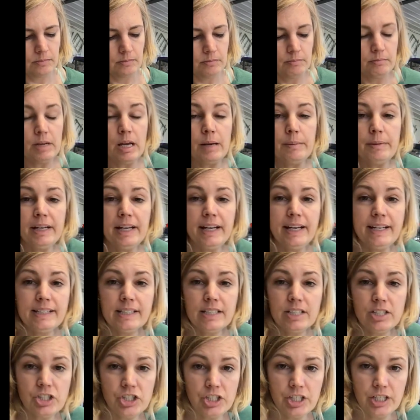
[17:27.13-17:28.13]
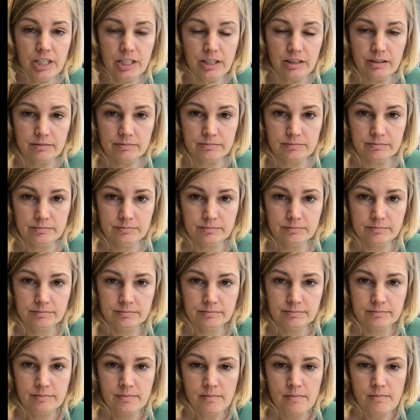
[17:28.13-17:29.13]
Maybe he's a she.
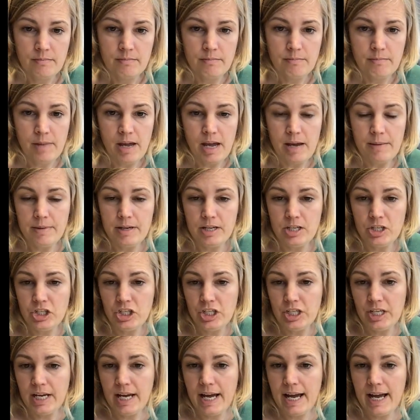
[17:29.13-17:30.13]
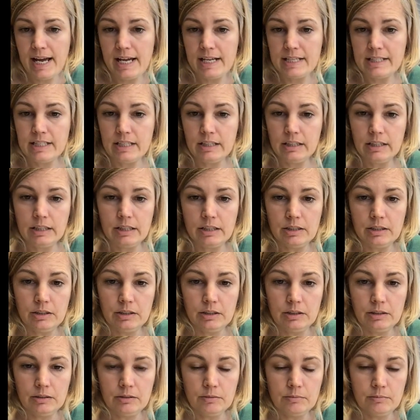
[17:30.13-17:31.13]
Maybe she has a
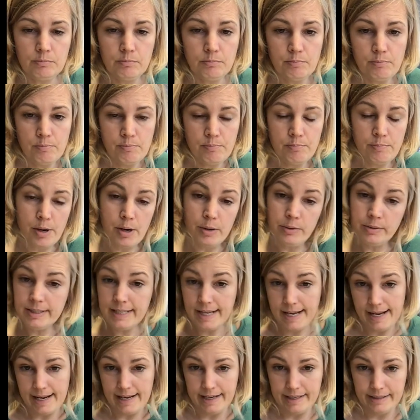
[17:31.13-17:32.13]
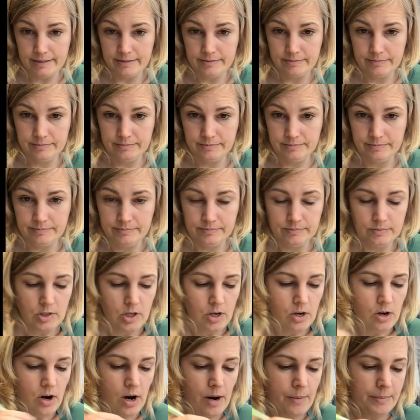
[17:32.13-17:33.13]
little bow tie.
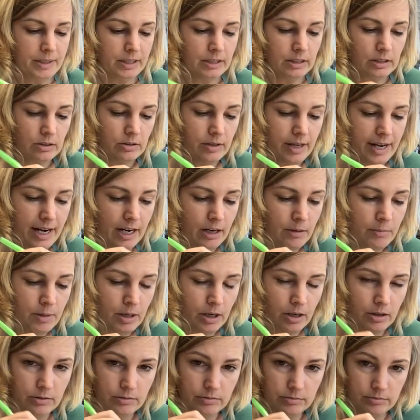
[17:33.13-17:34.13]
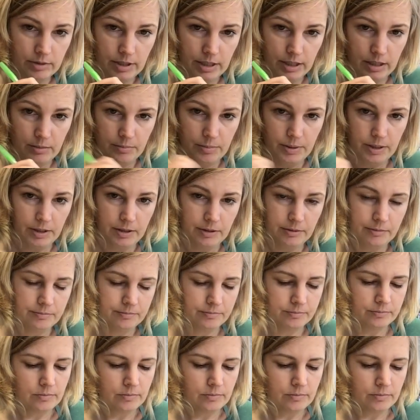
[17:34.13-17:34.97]
Or I mean a little hair bow right up here.